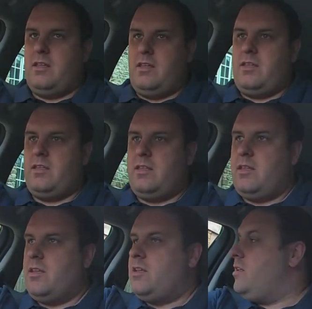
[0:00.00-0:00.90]

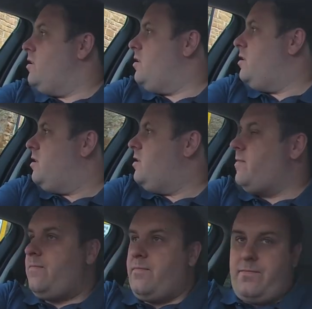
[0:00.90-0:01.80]

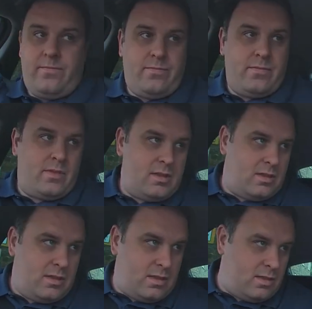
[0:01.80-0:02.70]

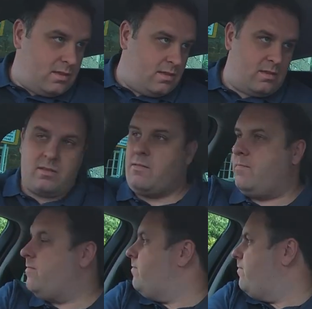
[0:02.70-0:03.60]

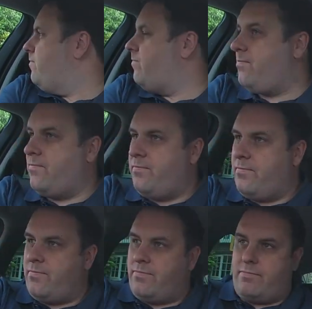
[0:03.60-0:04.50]

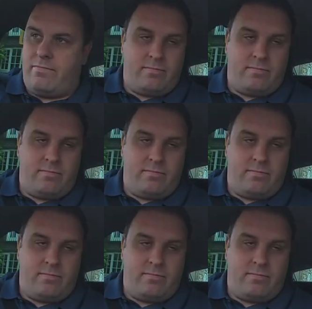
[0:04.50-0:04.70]
The person shown says nothing.